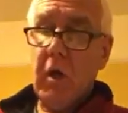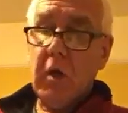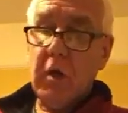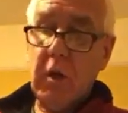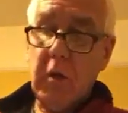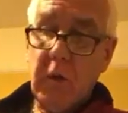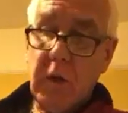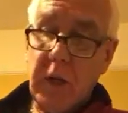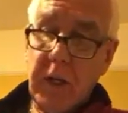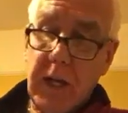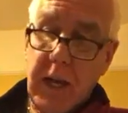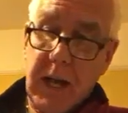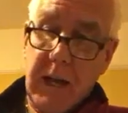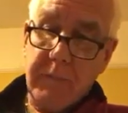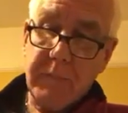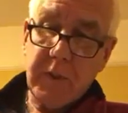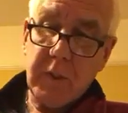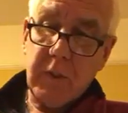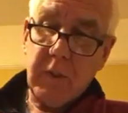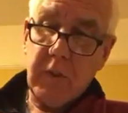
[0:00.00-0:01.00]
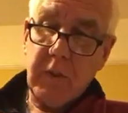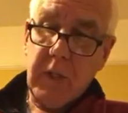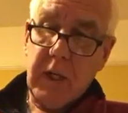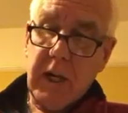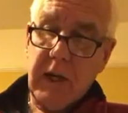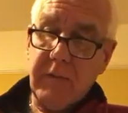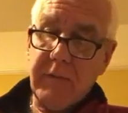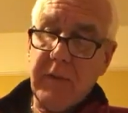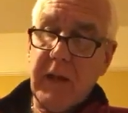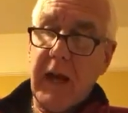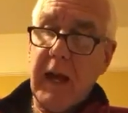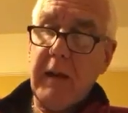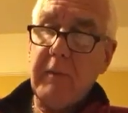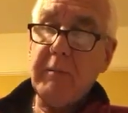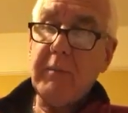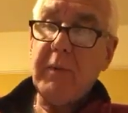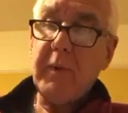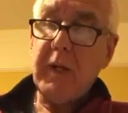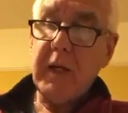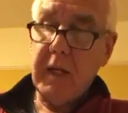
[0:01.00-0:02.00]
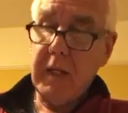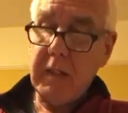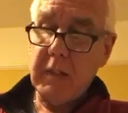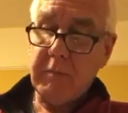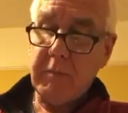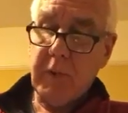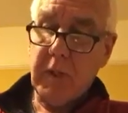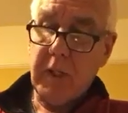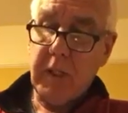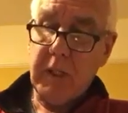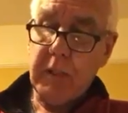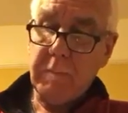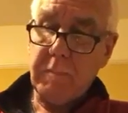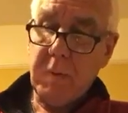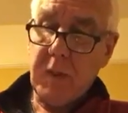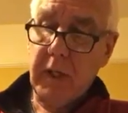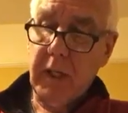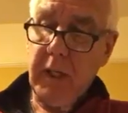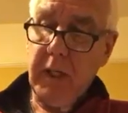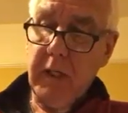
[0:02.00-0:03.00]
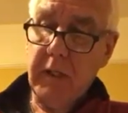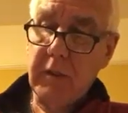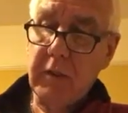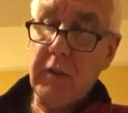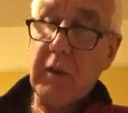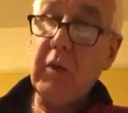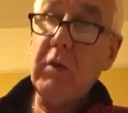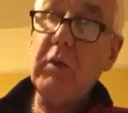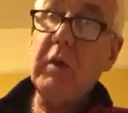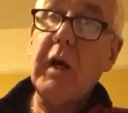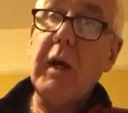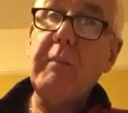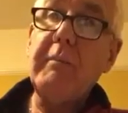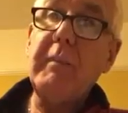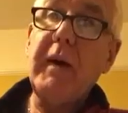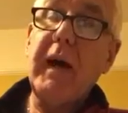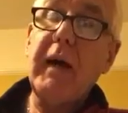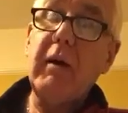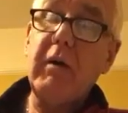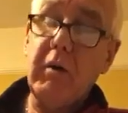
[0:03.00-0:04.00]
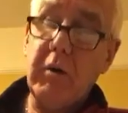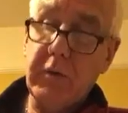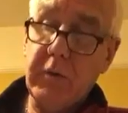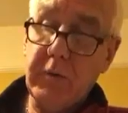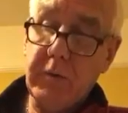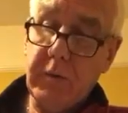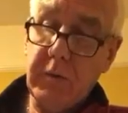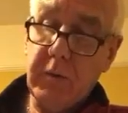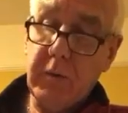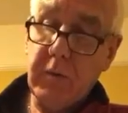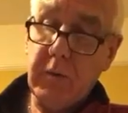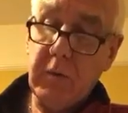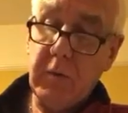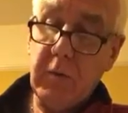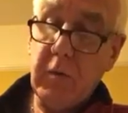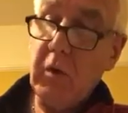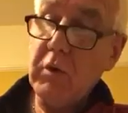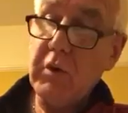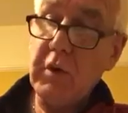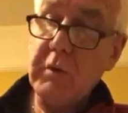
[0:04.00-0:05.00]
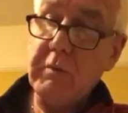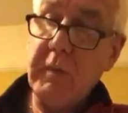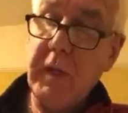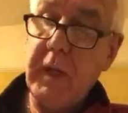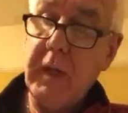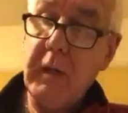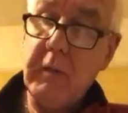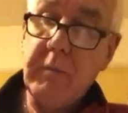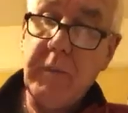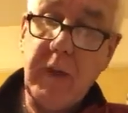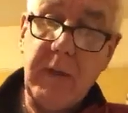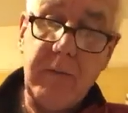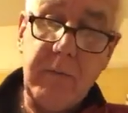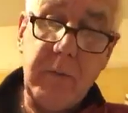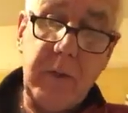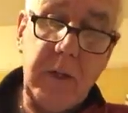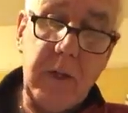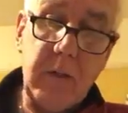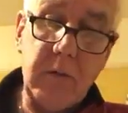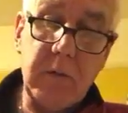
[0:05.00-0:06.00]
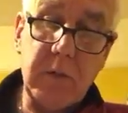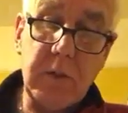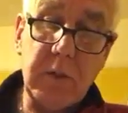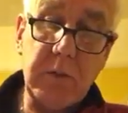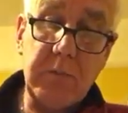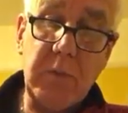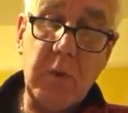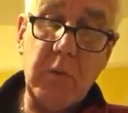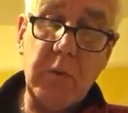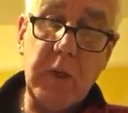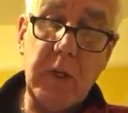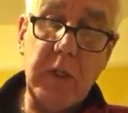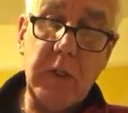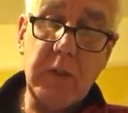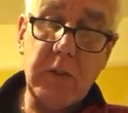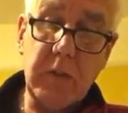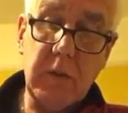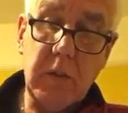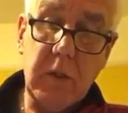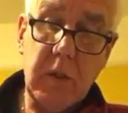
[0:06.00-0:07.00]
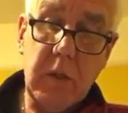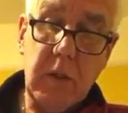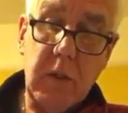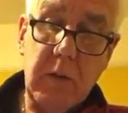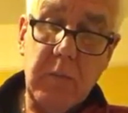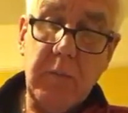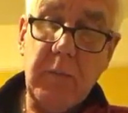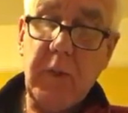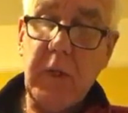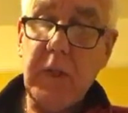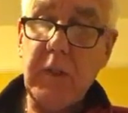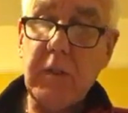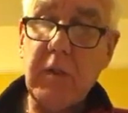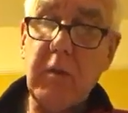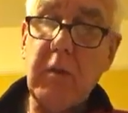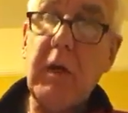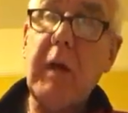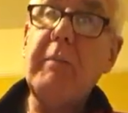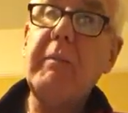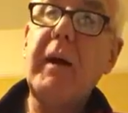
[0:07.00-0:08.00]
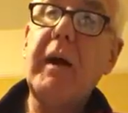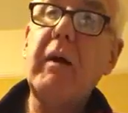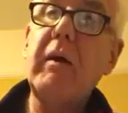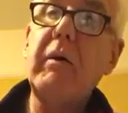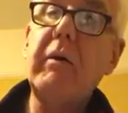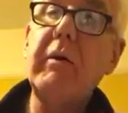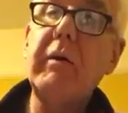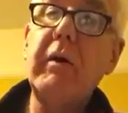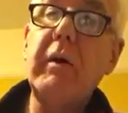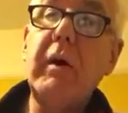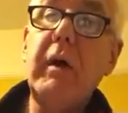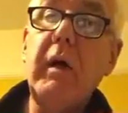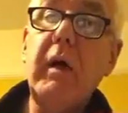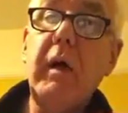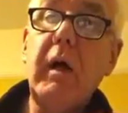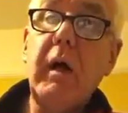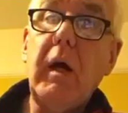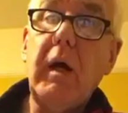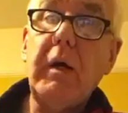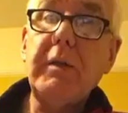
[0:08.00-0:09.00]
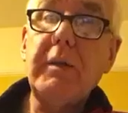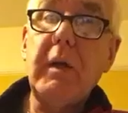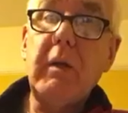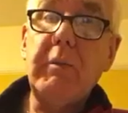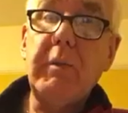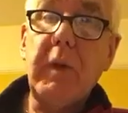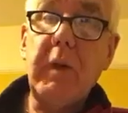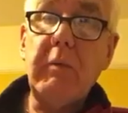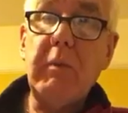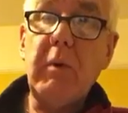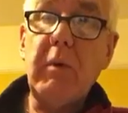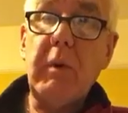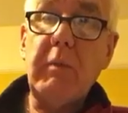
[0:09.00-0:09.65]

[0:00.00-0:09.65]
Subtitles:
You're going to absolutely love that. And please, please, please do come back on. Not just Mick, but everybody else that's bought these. Please do come back on and tell people.